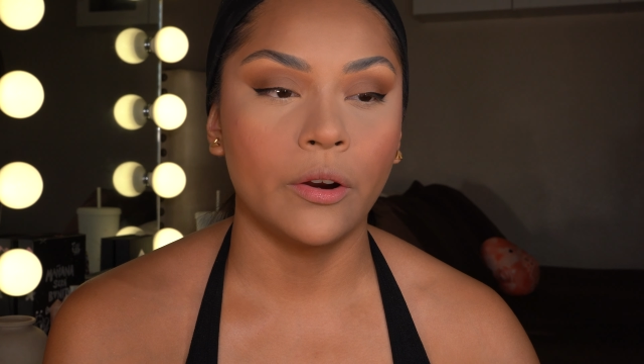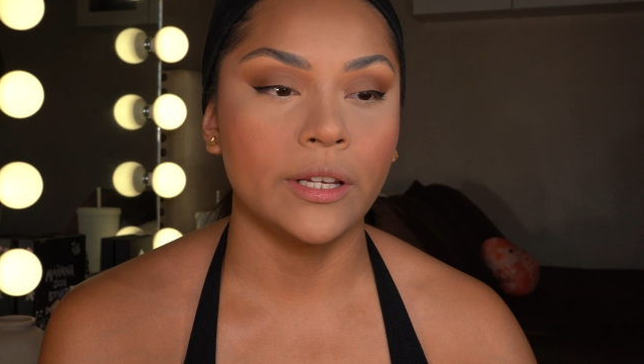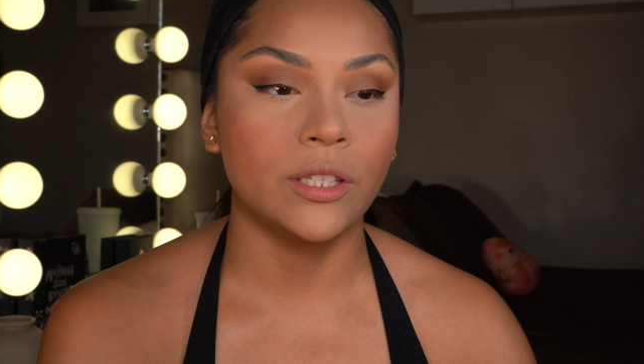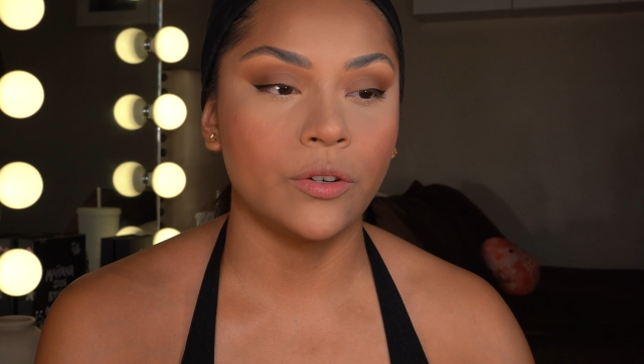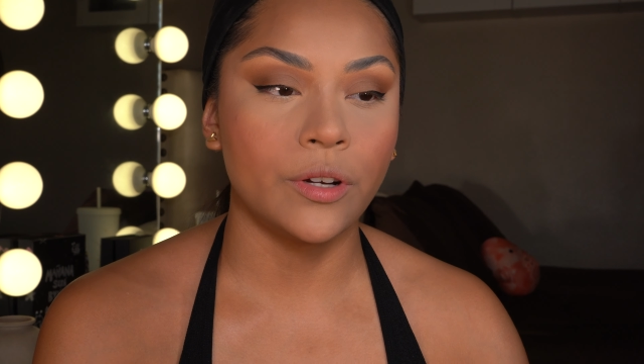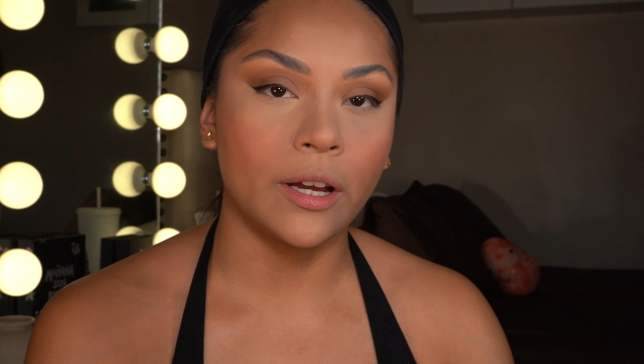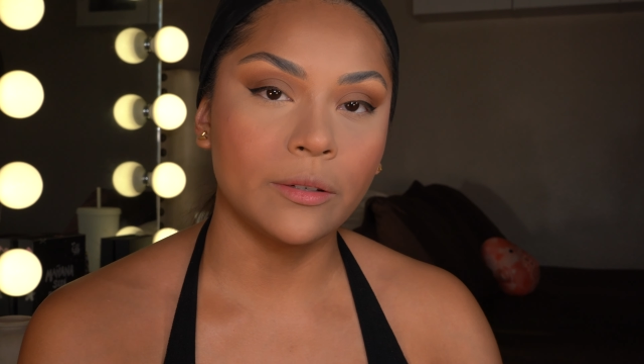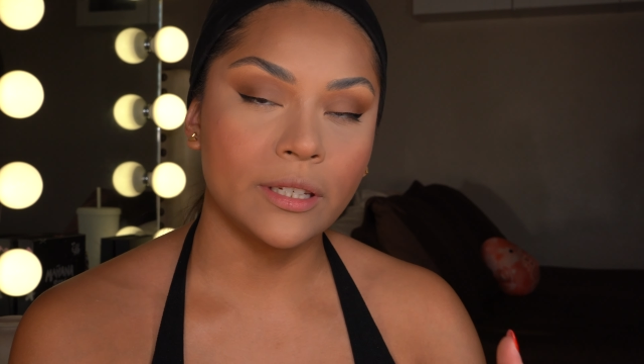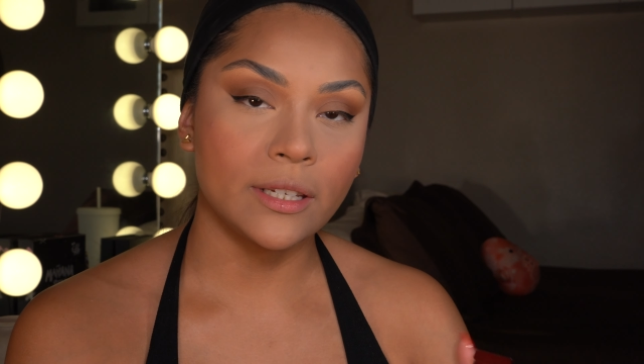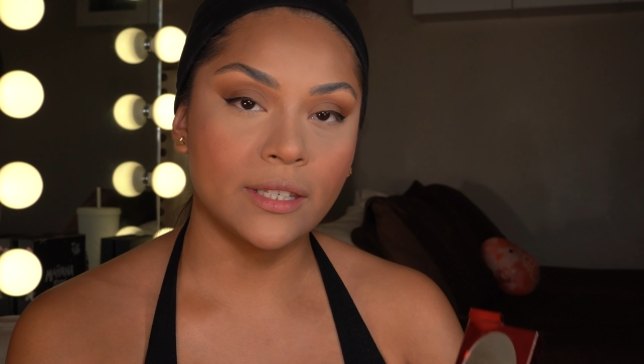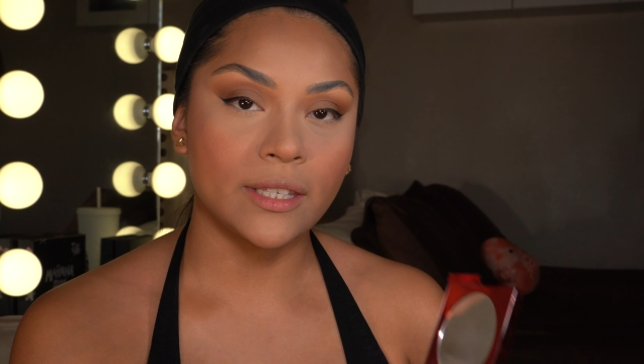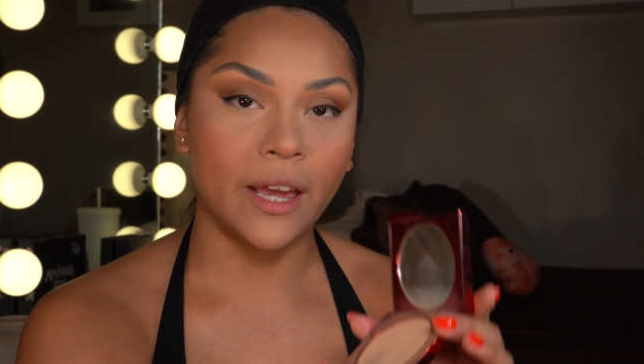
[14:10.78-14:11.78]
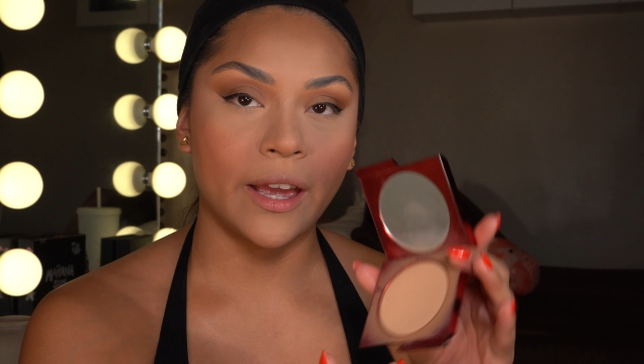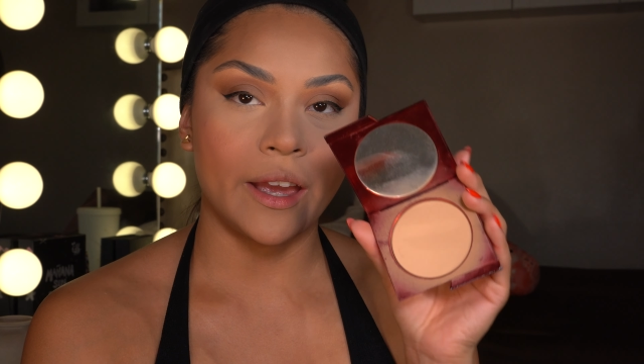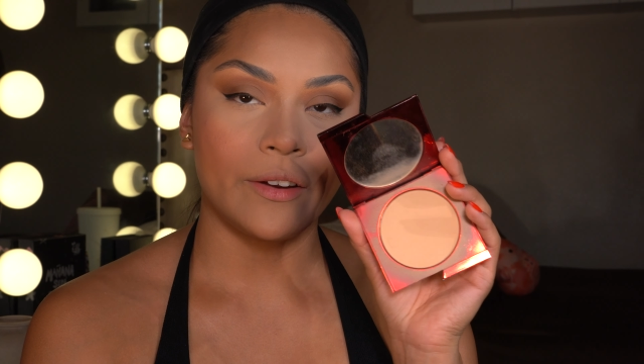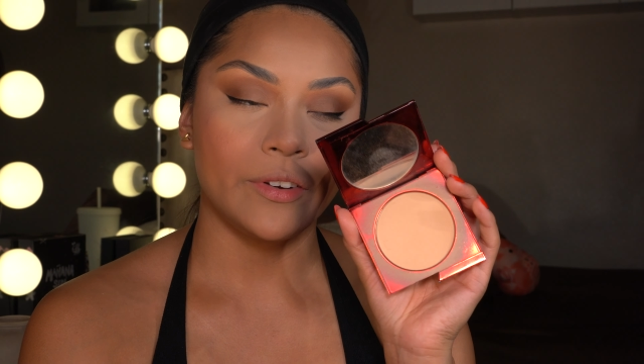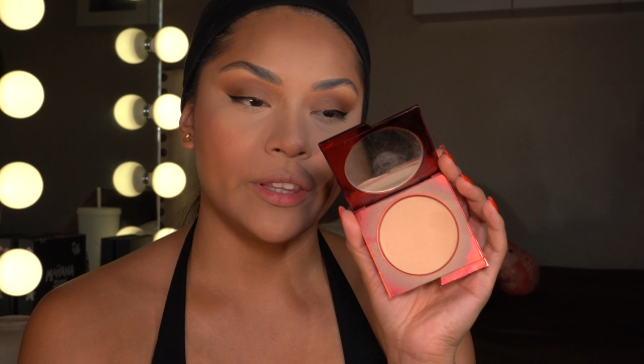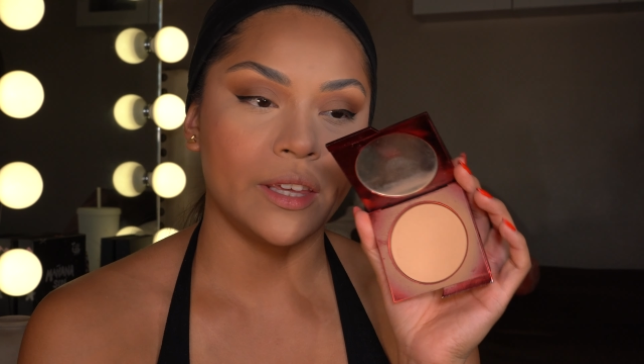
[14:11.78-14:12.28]
Alright, so now to set
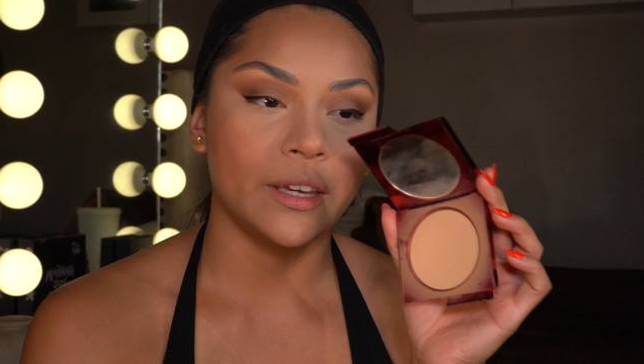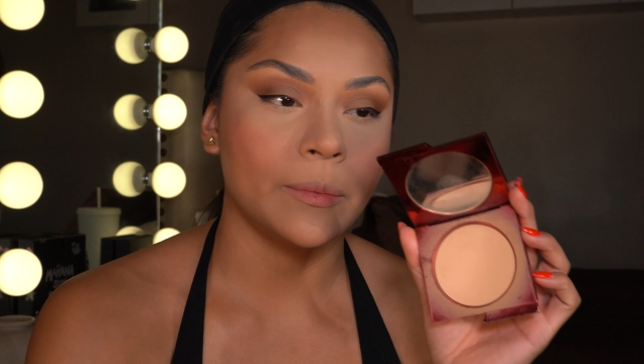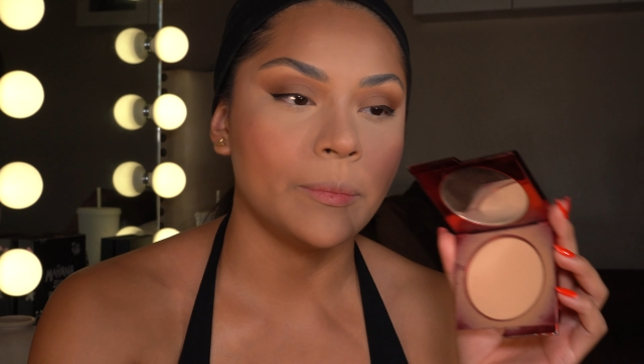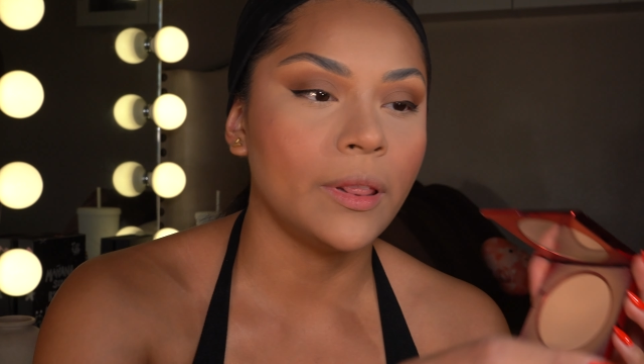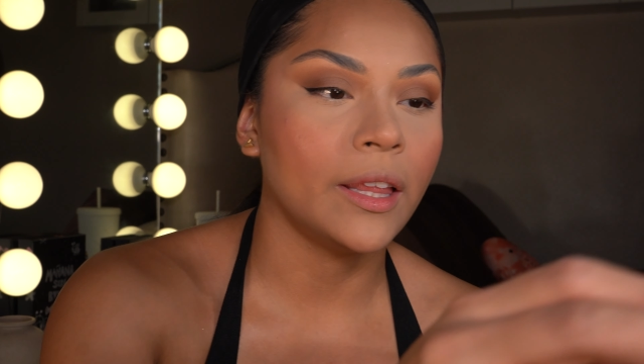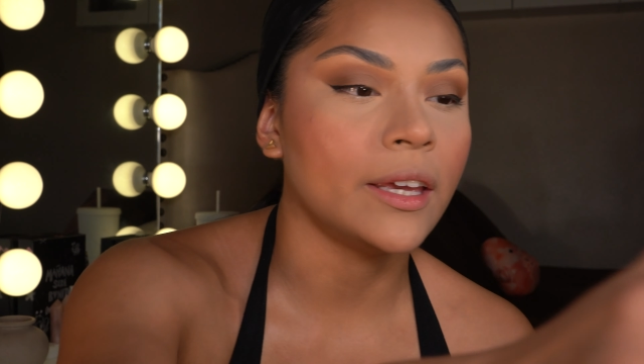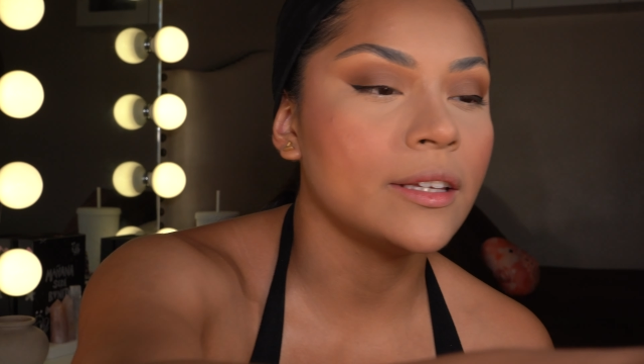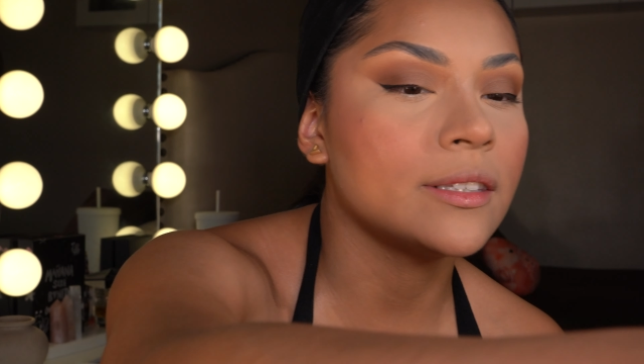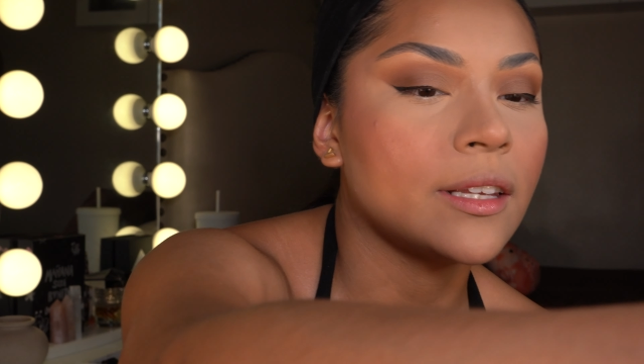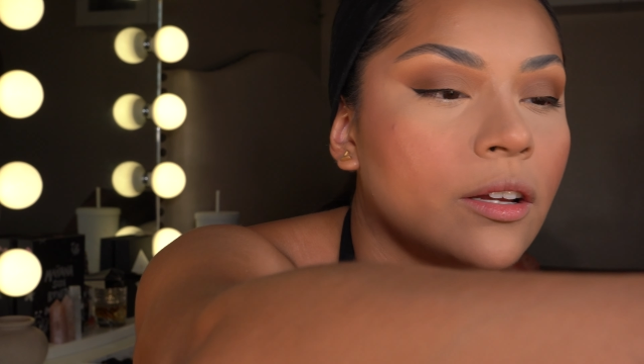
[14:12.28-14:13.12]
everything in place,